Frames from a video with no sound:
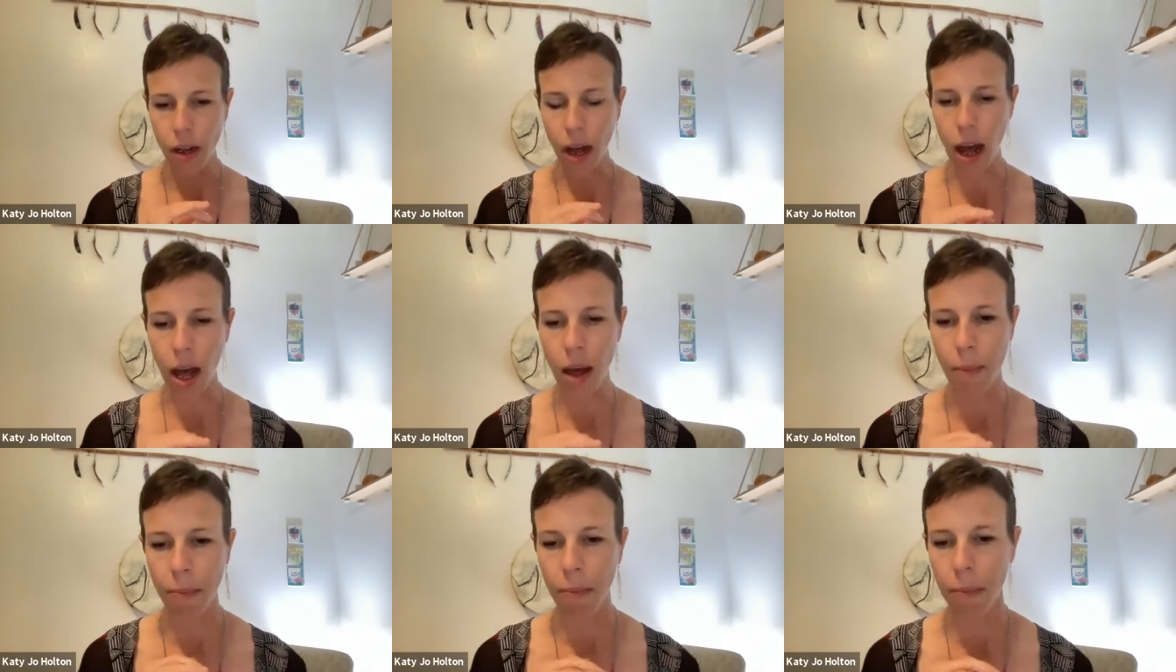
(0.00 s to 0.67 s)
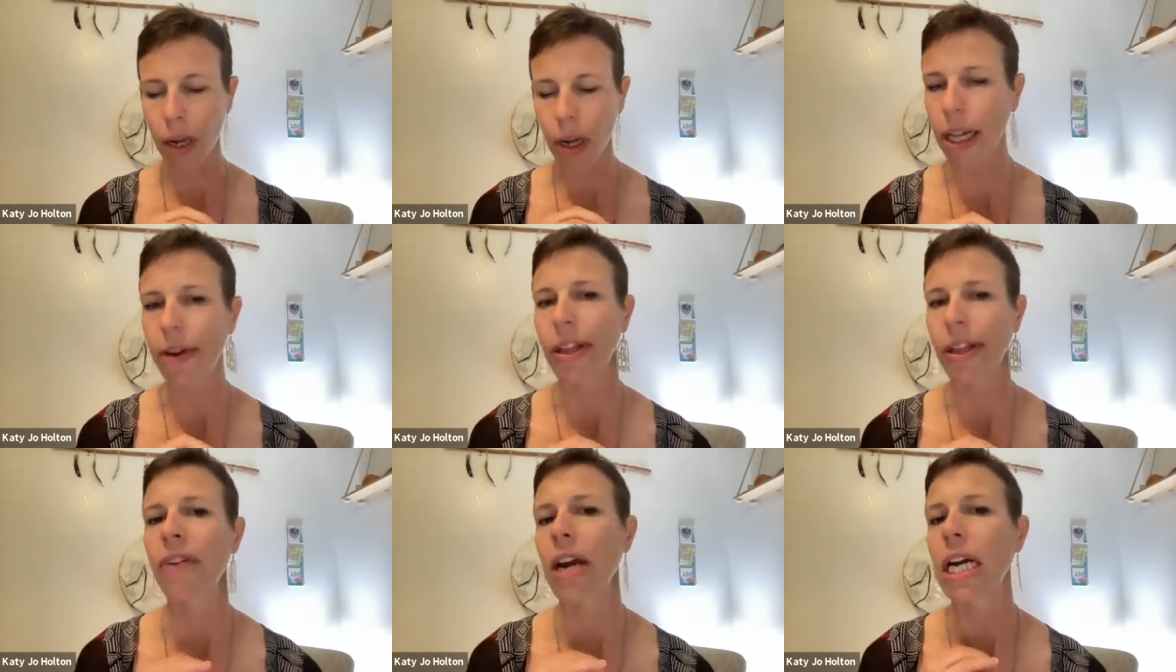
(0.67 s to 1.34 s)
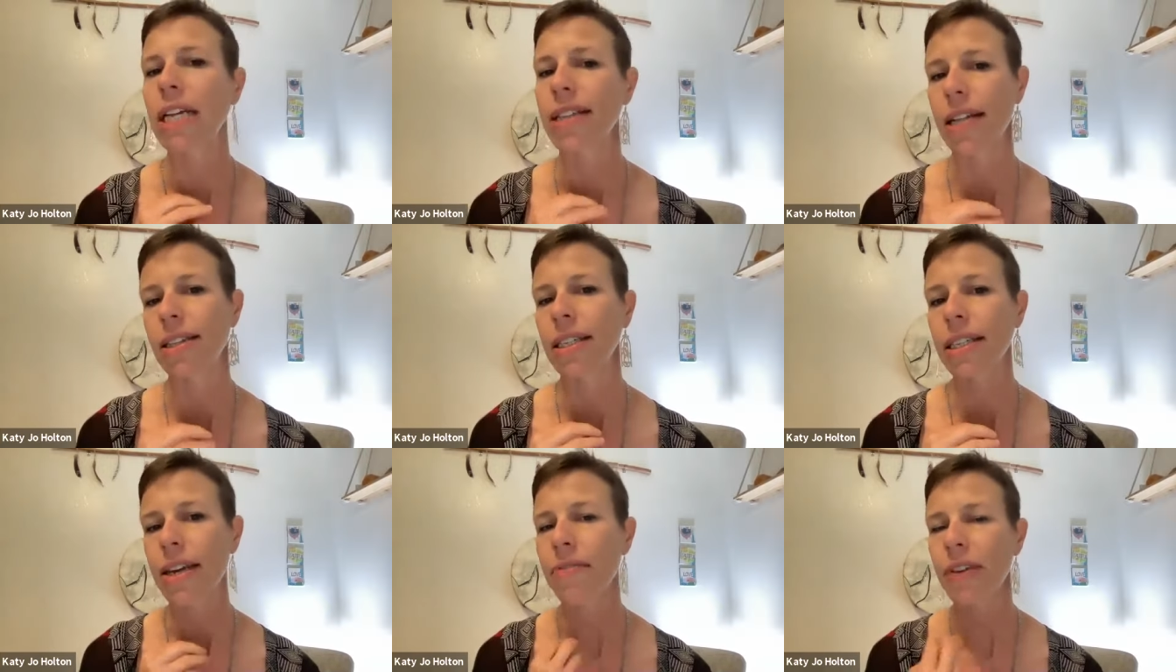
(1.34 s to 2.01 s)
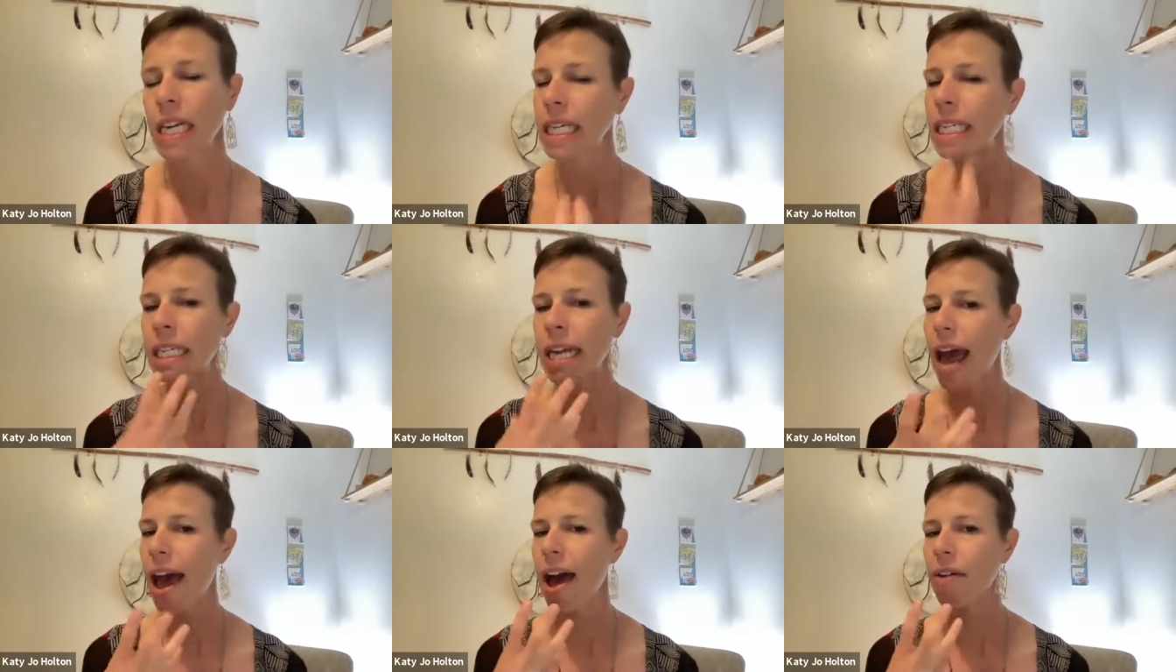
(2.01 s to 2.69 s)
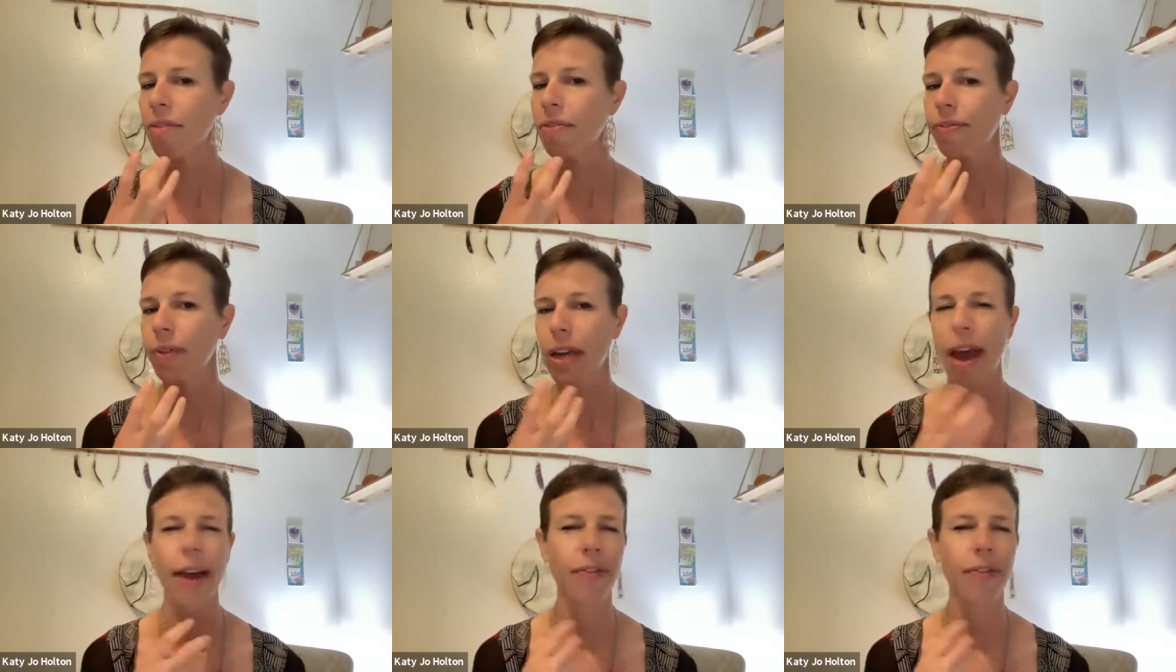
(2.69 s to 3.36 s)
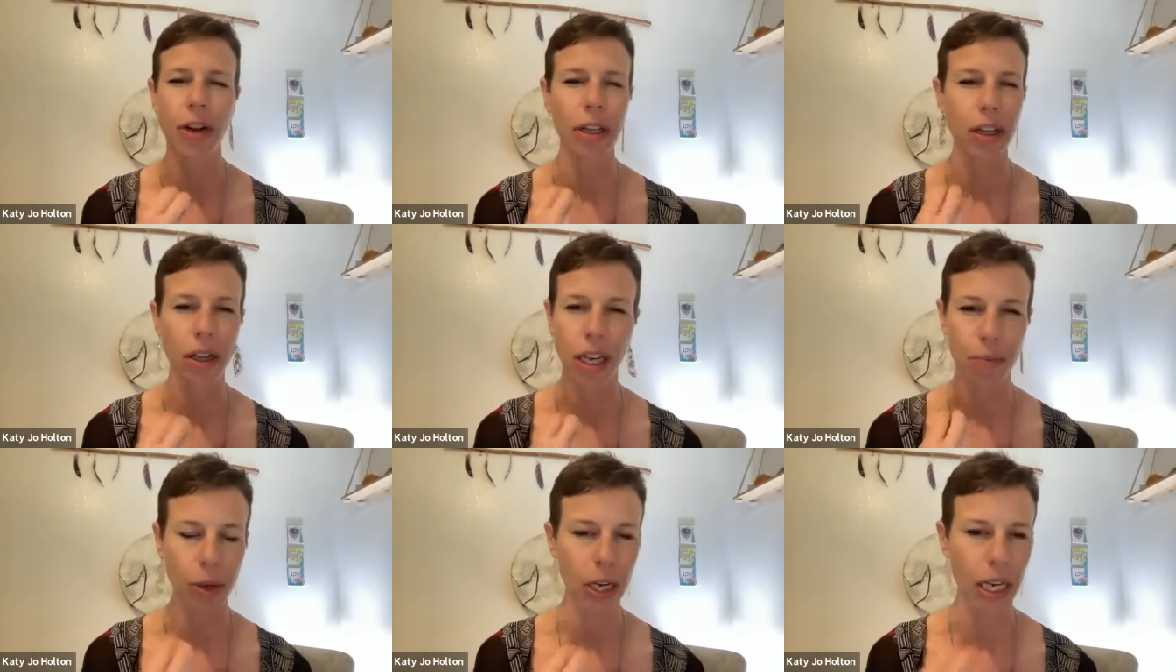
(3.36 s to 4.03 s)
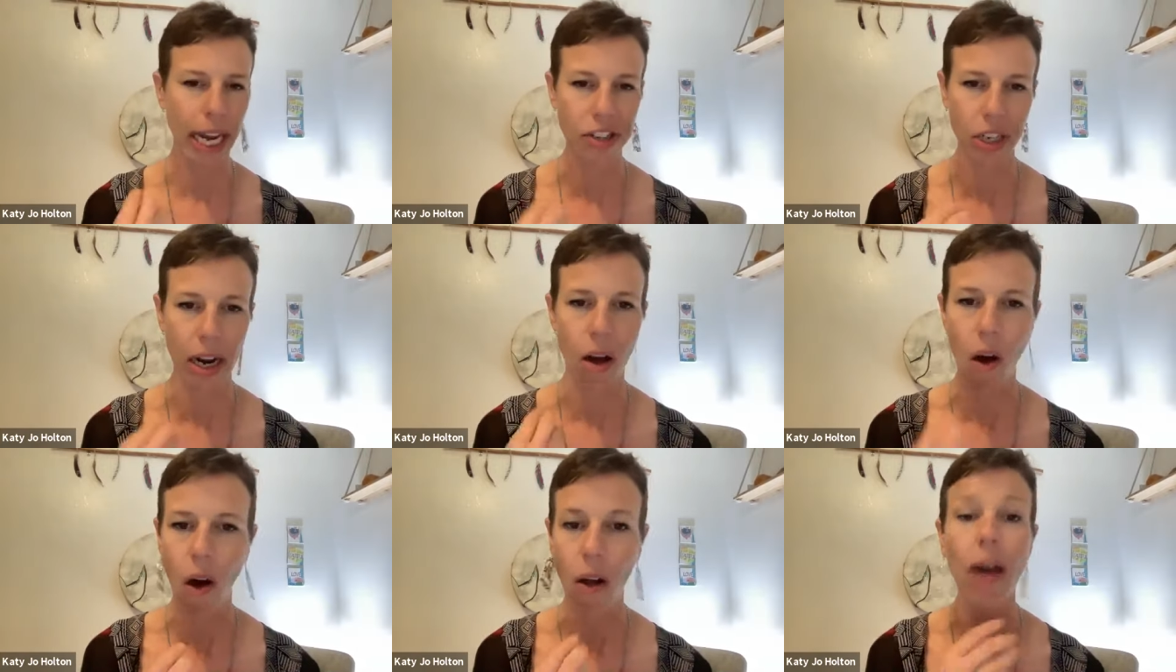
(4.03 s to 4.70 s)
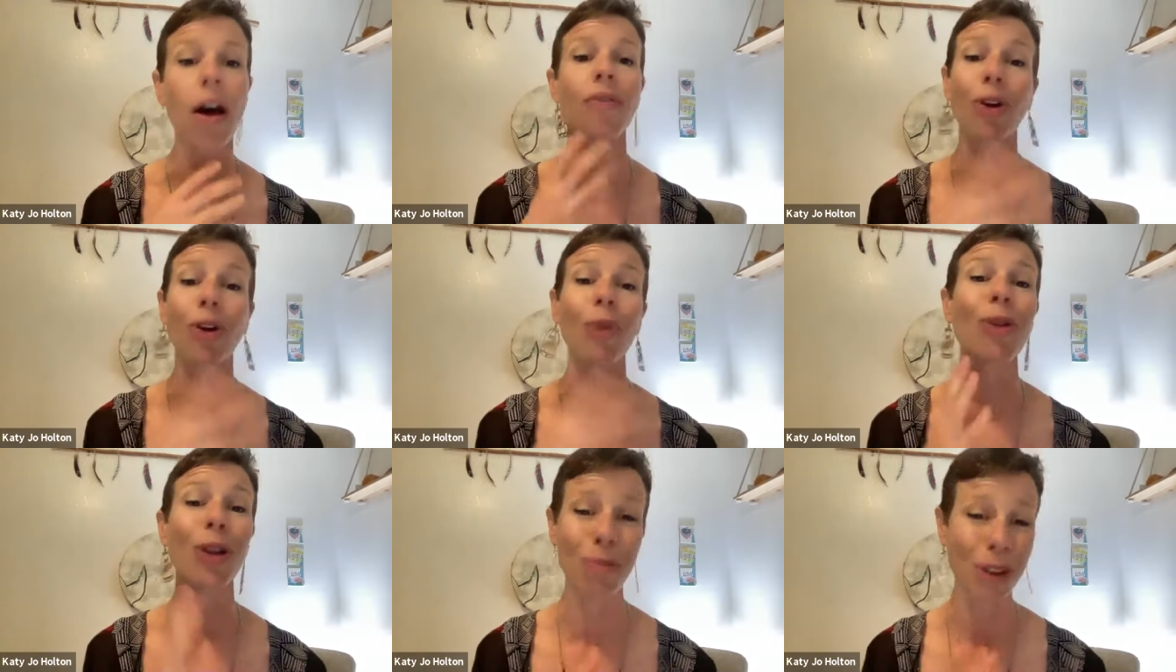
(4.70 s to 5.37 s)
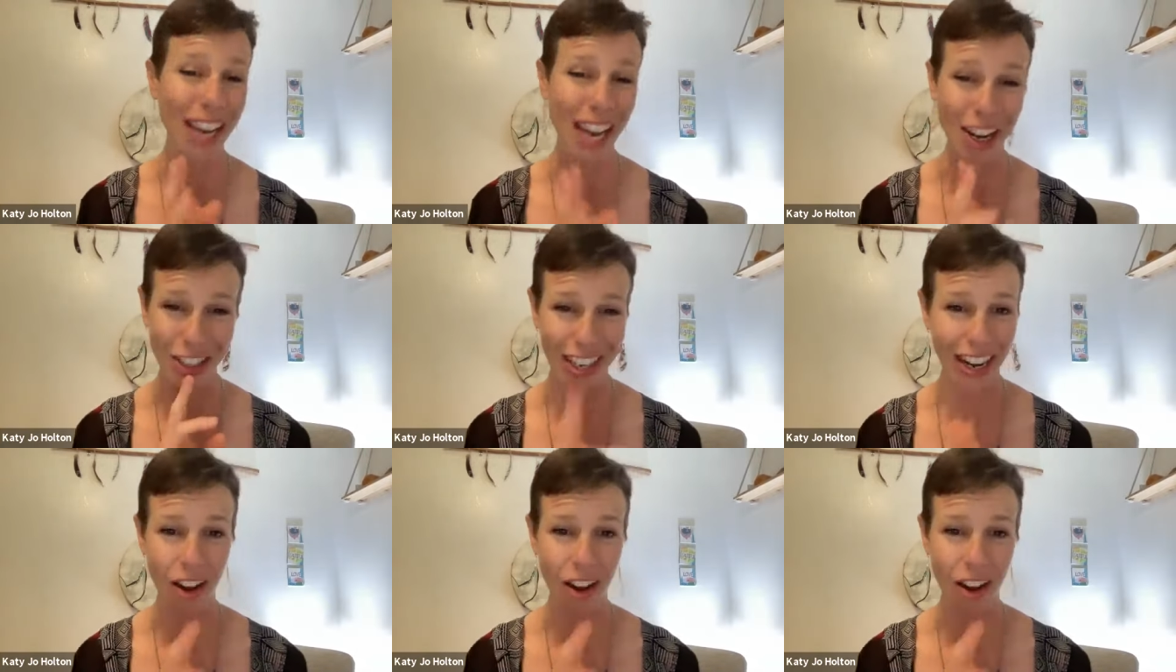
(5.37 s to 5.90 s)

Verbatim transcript: um, but clearly very sensitive. And he didn't have, he had very little communication at all, uh, verbal communication